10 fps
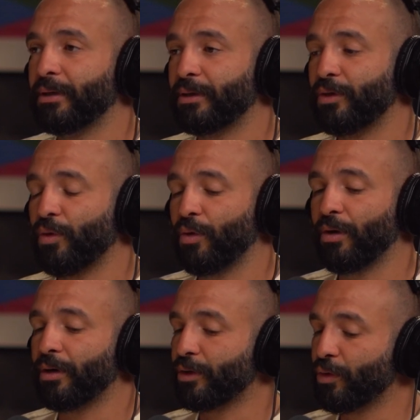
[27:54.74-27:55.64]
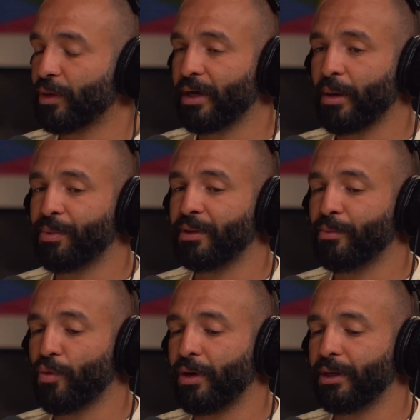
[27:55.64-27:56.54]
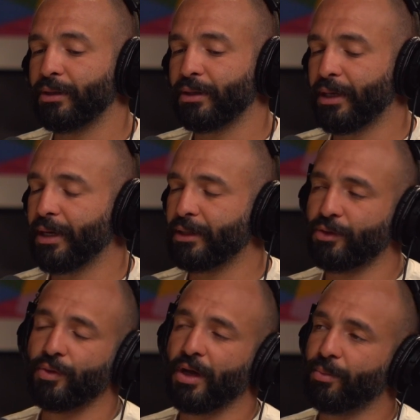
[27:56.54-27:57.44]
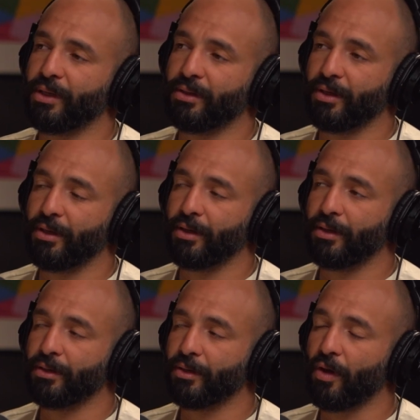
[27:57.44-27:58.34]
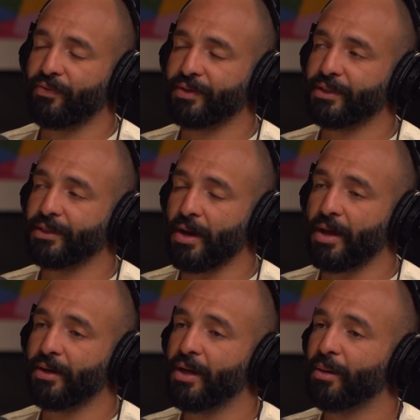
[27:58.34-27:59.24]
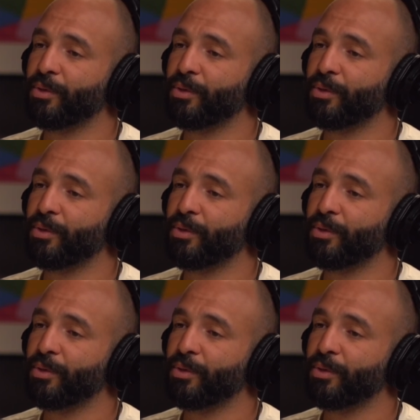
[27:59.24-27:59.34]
You get up in the morning and you got to be at the office at 9,